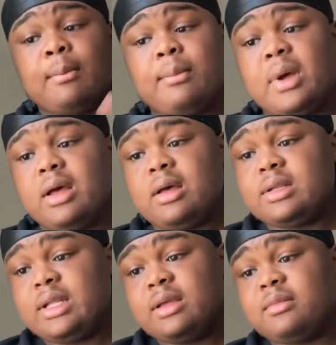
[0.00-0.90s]

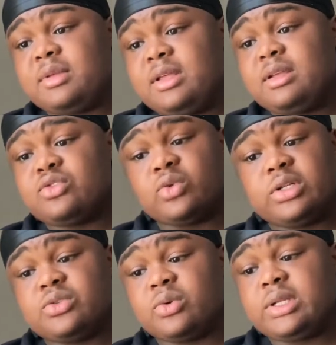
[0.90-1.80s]

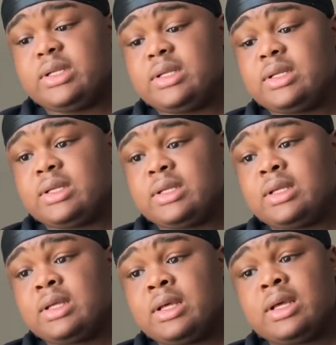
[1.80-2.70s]
2020.
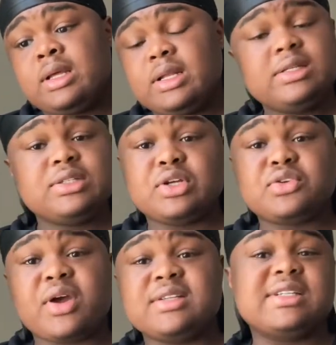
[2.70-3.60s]
This is just
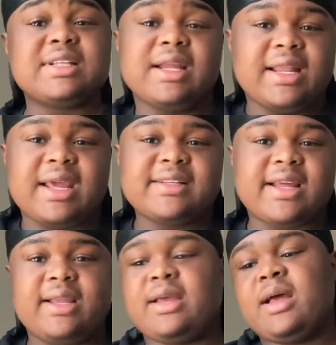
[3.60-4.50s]
crazy. Just looking at it,
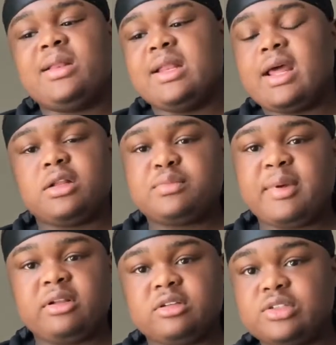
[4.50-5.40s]
like, I did not
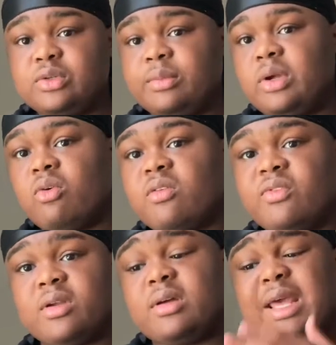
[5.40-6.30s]
expect this shoe to be going
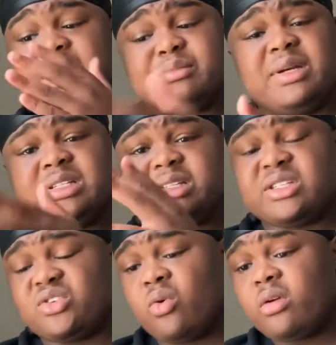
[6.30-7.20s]
for as much as
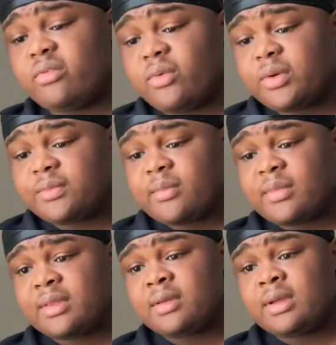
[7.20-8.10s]
it's going for.
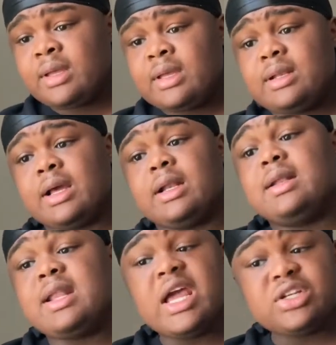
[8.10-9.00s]
Now the
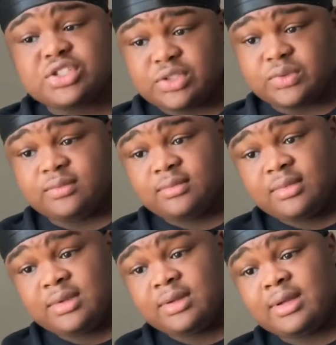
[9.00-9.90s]
next shoe,
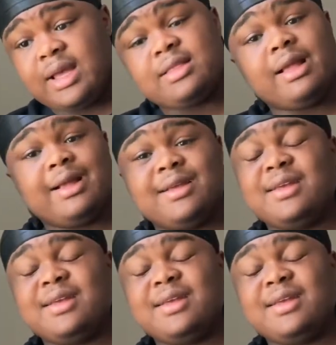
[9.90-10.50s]
I think